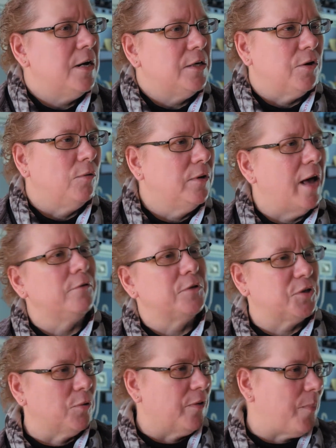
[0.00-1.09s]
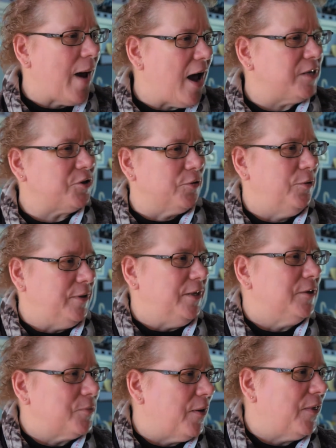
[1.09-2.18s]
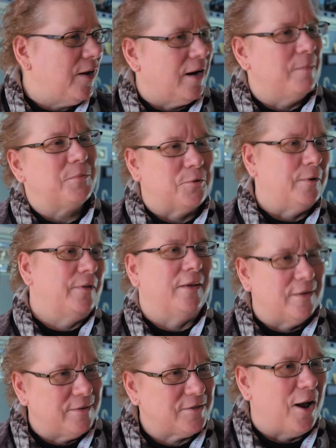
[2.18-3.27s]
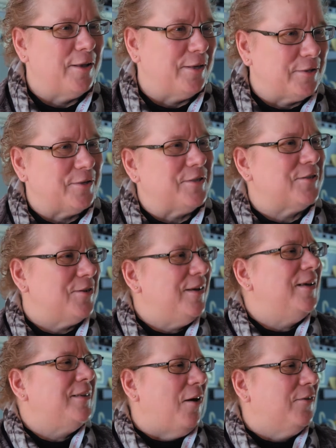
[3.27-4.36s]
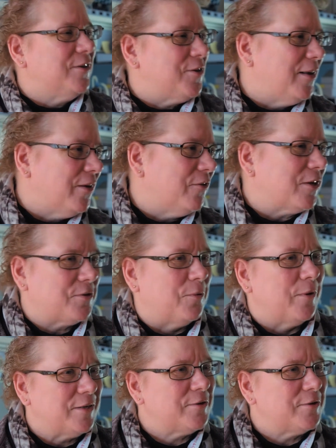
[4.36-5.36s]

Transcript: So Leonard's sort of the pastor who deals with it, and I'm sort of the scientist that's telling the scientific story.